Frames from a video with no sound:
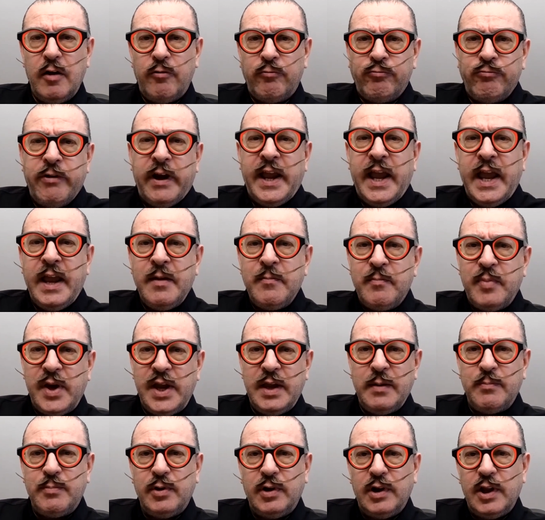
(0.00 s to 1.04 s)
ringing
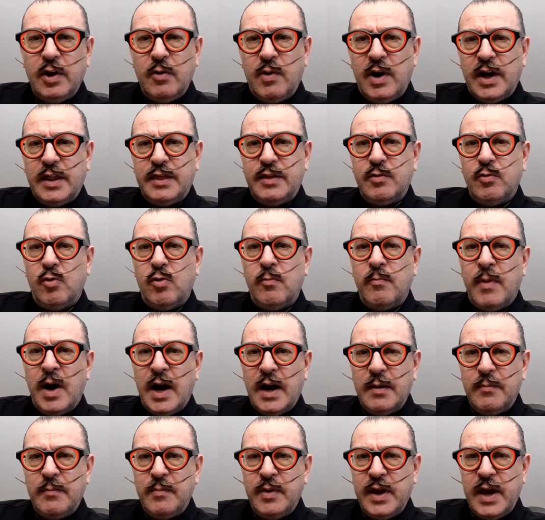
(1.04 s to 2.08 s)
people who I thought
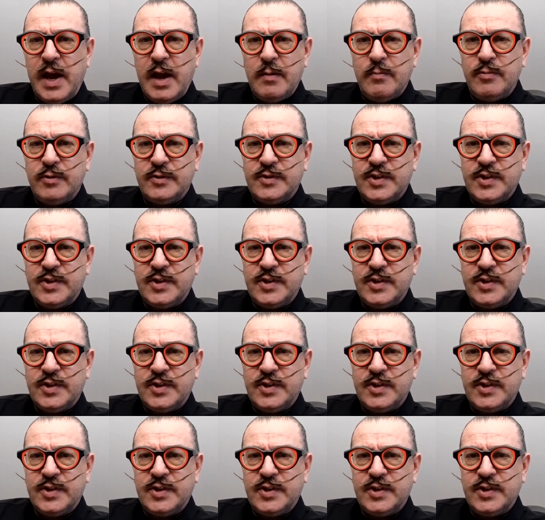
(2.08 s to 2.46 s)
might be able